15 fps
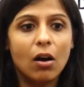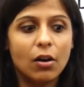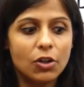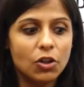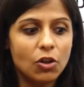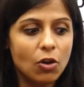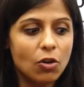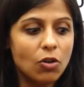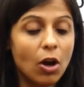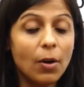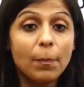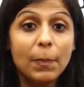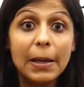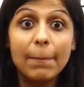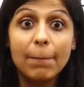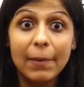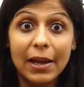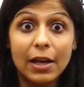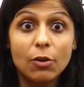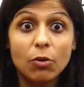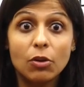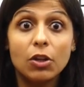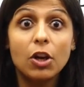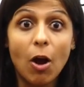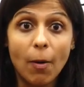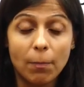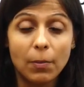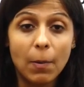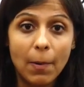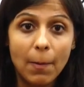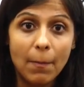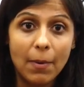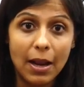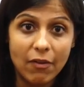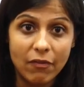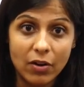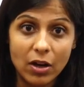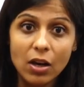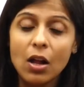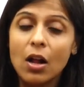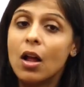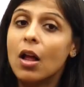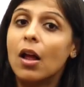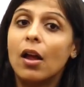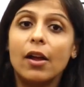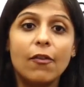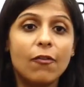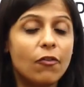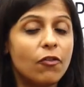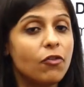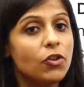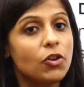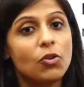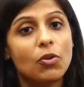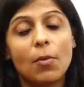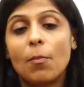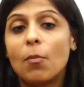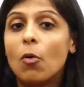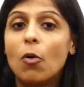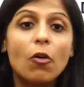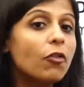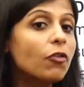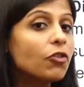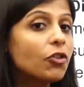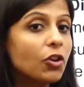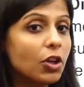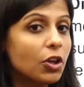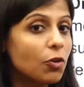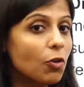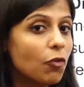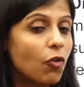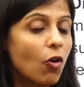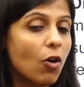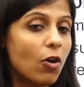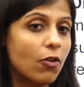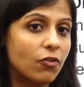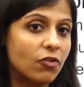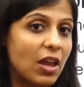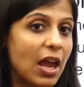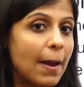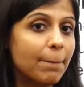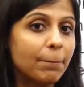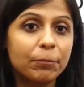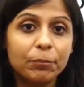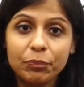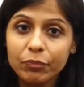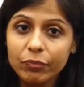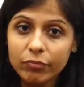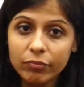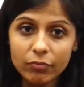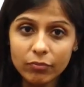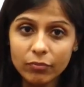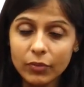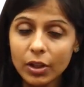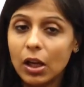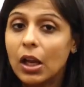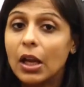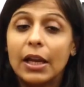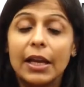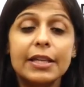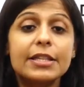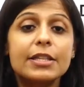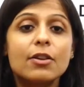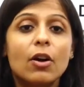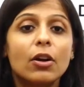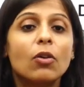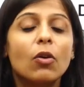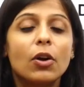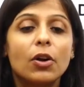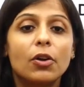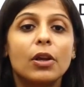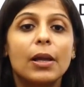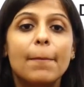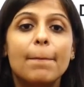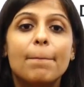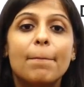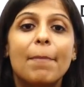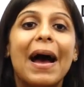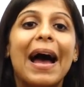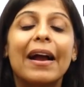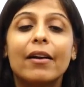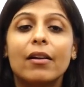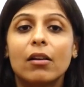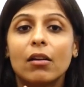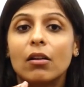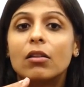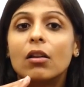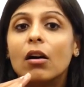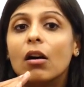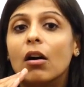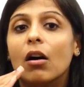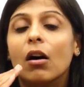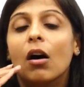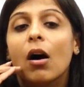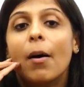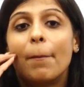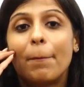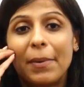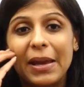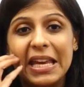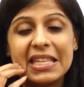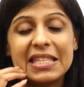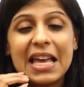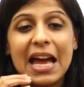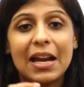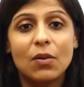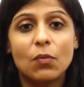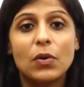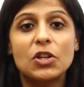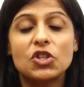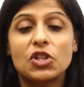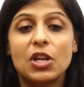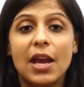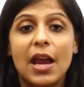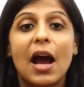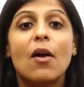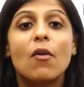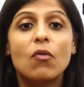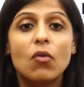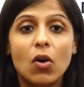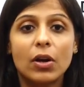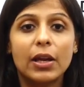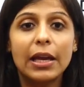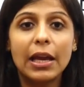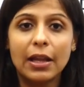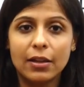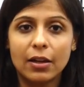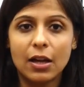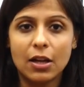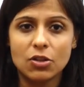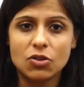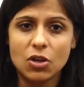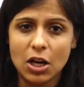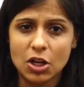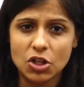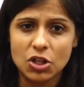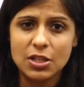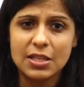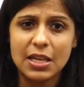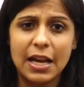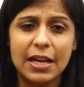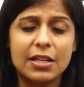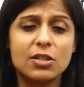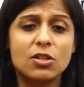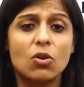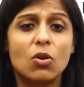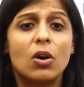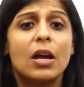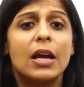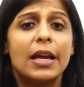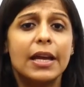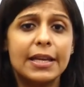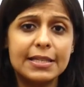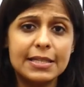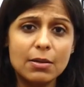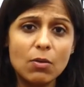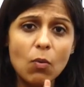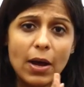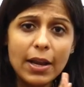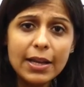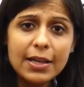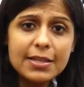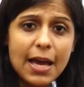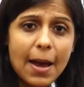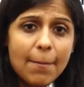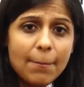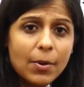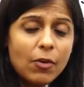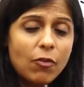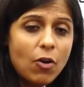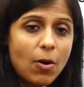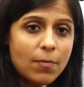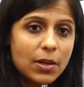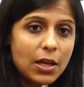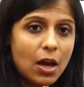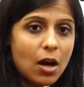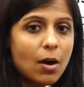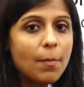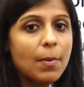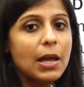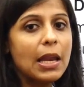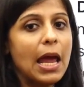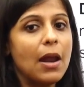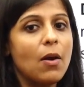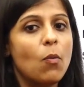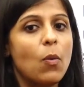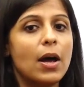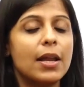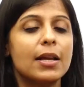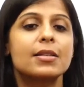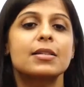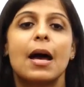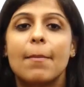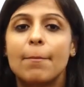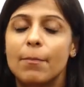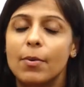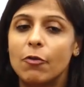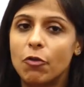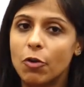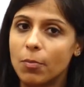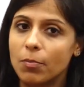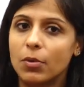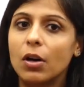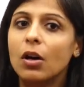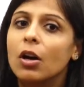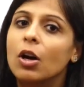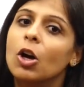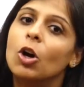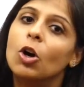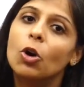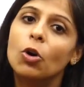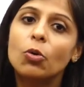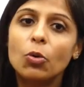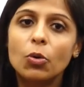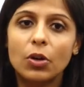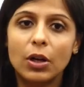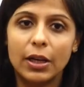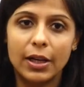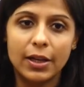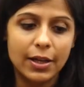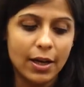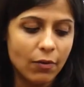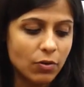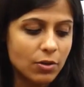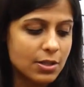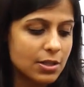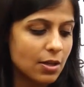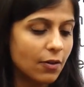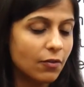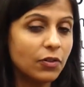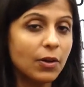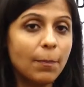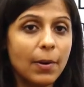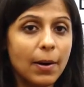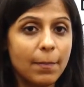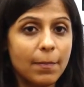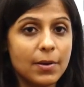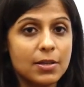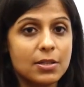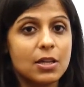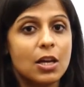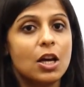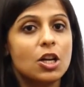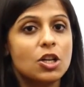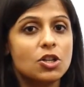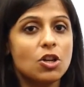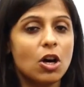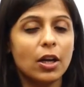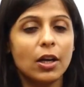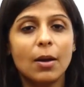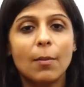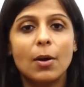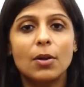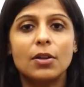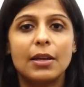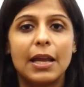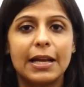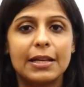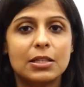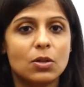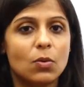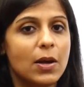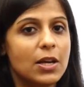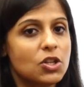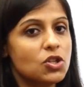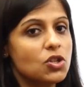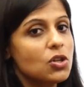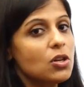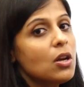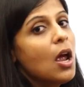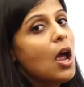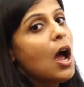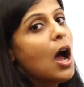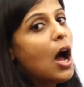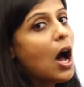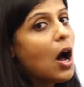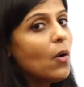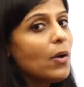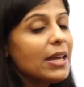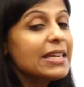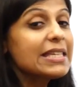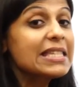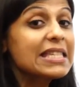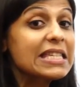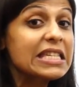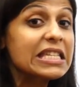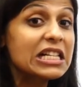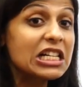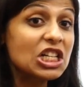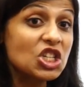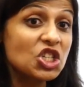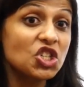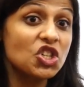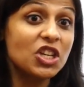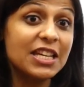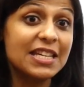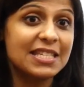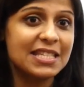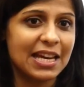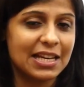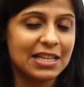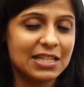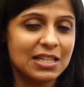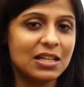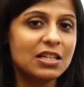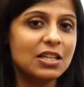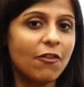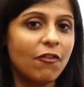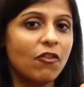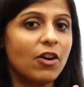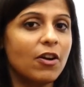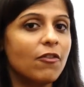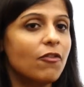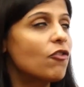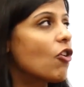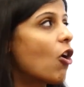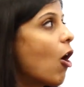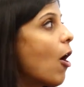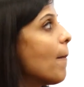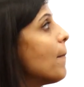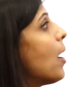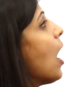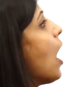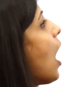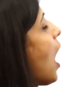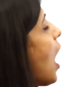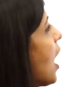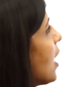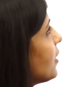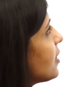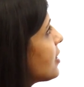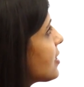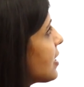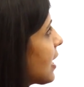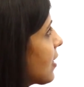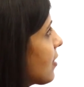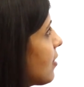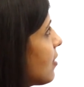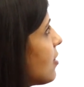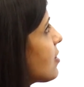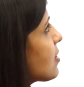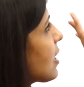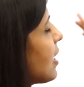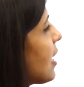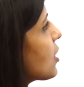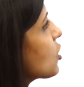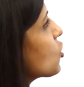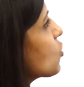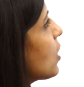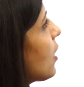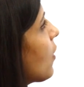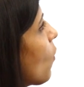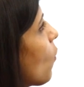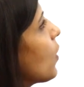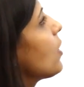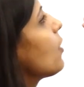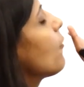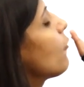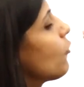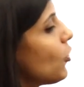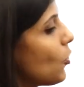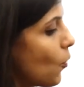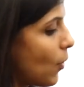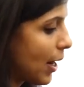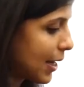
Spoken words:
you know, not being paid to the optimum level, if you remove 3 to 4 of them, it's not going to impact the pace at which they are working at the construction site. So it's one example from the urban and one example from the rural area would serve the purpose. Talking about the next question, how is tertiary sector different from other sectors? Illustrate with few